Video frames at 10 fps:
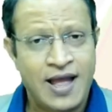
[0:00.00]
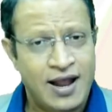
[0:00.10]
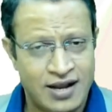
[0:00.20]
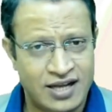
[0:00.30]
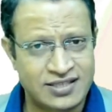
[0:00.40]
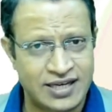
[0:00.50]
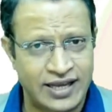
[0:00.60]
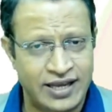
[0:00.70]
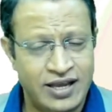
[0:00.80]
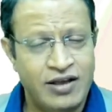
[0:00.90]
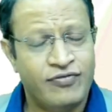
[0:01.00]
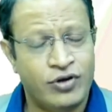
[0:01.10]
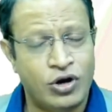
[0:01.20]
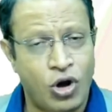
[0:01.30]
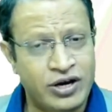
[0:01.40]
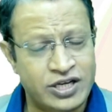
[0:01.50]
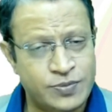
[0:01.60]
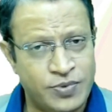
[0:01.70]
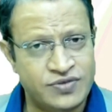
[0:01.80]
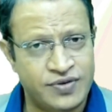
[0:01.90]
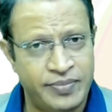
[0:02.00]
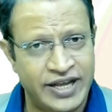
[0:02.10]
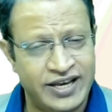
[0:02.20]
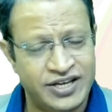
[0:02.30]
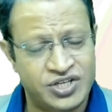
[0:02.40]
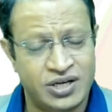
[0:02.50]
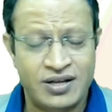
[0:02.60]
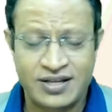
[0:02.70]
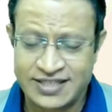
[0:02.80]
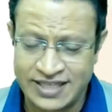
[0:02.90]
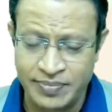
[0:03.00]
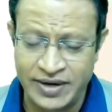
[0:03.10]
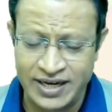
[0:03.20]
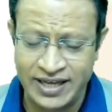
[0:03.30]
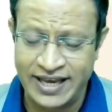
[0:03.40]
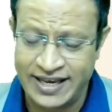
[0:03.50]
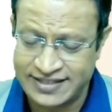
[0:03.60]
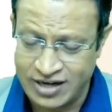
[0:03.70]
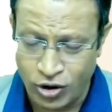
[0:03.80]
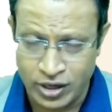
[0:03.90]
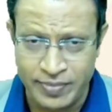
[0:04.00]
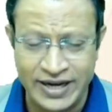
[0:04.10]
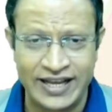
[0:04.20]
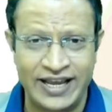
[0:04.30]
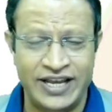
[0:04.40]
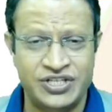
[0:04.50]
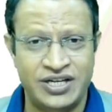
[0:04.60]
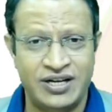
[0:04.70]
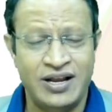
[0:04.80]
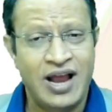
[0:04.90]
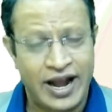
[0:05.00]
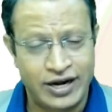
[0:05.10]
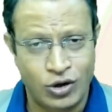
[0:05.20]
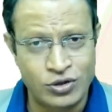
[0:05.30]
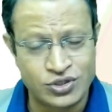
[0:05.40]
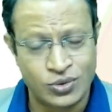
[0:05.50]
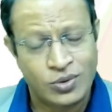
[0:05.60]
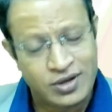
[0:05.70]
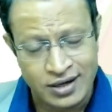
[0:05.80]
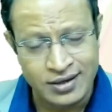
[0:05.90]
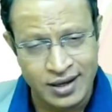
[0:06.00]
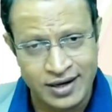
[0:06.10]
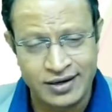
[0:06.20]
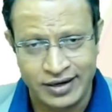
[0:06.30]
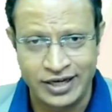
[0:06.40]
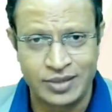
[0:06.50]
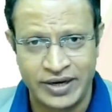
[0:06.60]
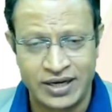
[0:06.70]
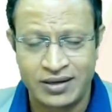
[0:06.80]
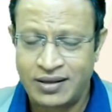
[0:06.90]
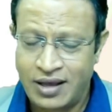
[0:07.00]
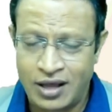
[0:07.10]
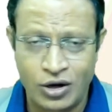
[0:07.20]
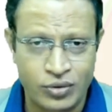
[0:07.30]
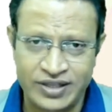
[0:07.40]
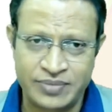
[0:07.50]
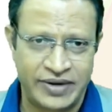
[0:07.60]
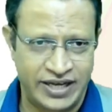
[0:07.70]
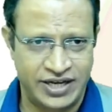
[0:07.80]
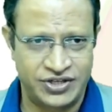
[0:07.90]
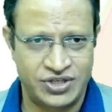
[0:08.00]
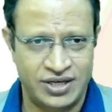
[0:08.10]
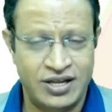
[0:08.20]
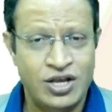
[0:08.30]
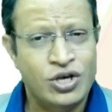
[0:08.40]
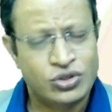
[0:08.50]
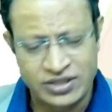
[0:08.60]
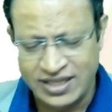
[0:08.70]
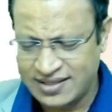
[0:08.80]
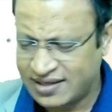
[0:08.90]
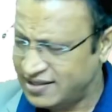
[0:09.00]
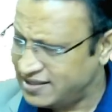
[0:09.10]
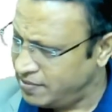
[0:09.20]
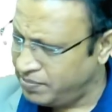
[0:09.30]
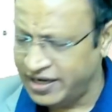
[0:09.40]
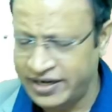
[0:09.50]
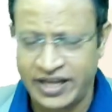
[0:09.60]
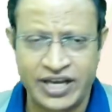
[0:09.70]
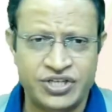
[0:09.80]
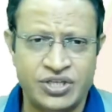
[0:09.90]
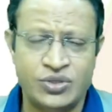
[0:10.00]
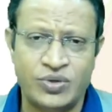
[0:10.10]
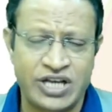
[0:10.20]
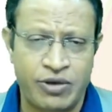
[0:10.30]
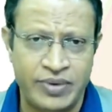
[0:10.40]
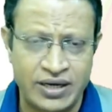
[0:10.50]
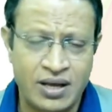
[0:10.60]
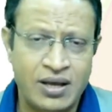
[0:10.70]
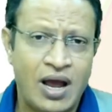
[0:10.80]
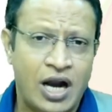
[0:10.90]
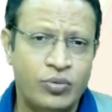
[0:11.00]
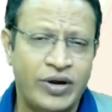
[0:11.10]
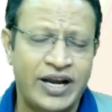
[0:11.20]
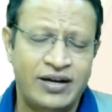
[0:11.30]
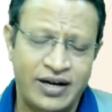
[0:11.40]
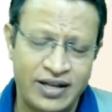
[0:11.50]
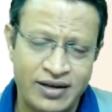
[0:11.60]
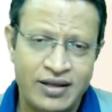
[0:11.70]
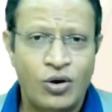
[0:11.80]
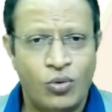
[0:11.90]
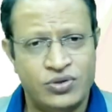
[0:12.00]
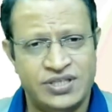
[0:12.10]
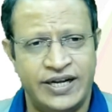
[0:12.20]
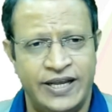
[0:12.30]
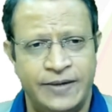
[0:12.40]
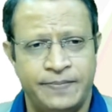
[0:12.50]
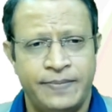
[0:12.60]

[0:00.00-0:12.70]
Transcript: Lastly, for non-response for medication, CBT is an augmenting agent and also concurrent treatment along with medication. So these are the simple indications which have been advocated in OCD.